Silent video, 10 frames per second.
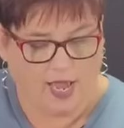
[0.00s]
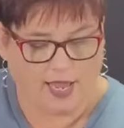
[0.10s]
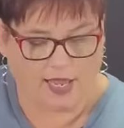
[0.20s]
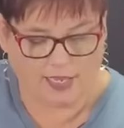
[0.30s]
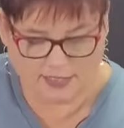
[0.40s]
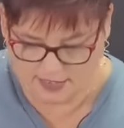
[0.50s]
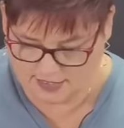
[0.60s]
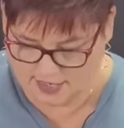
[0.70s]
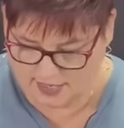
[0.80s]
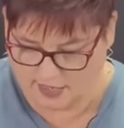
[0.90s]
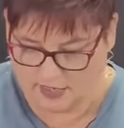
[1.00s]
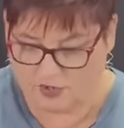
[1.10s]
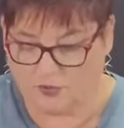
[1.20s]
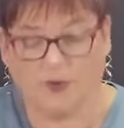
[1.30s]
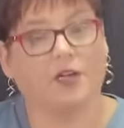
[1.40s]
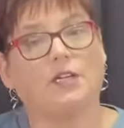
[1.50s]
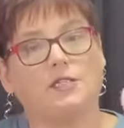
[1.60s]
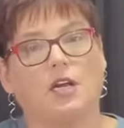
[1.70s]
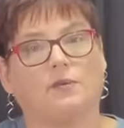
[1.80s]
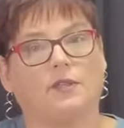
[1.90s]
And we're going to
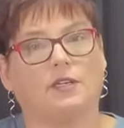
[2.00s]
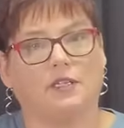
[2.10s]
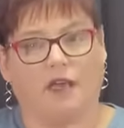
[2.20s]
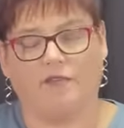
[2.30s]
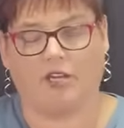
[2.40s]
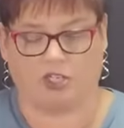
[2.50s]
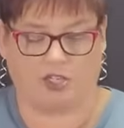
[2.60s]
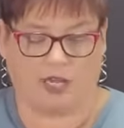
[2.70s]
start with their 11 inchers.